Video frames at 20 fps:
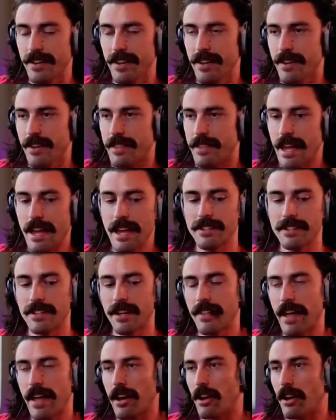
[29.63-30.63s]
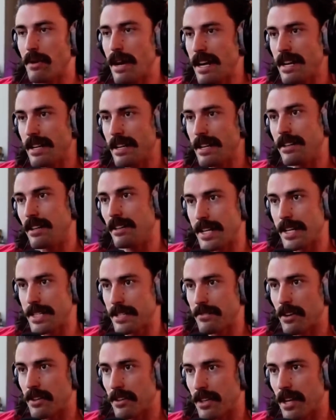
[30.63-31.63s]
they had done that already to lots of
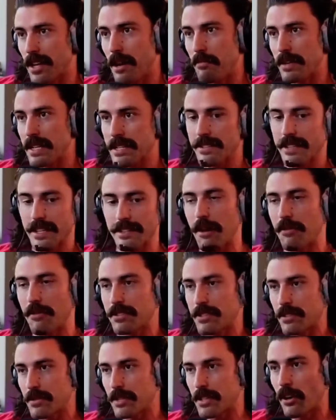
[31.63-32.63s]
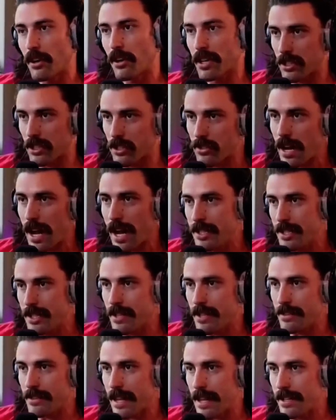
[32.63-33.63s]
other companies. Like that was a recurring strategy
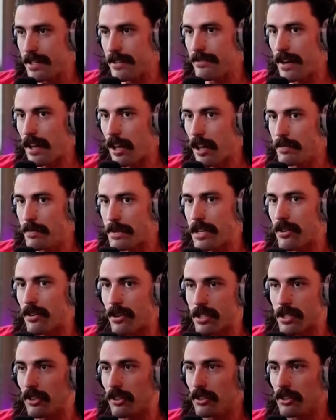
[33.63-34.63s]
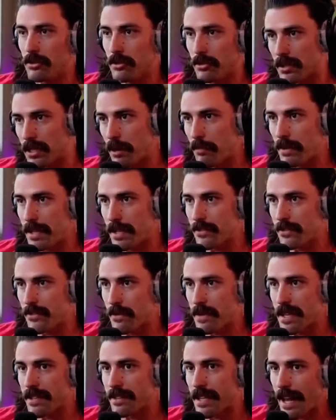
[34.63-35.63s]
that they had developed in order to loot companies from
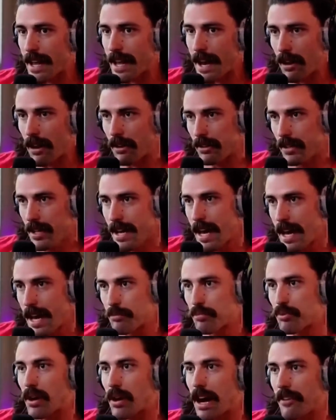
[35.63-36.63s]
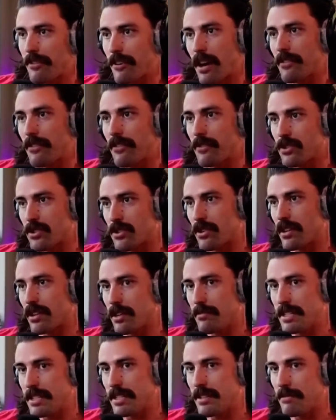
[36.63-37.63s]
the inside out and profit off of shorting
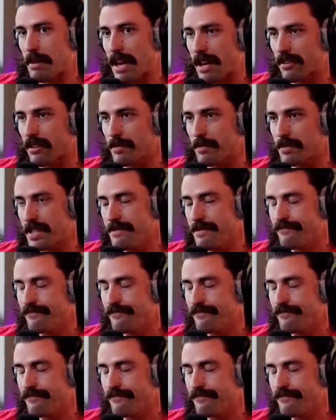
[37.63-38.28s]
them into bankruptcy.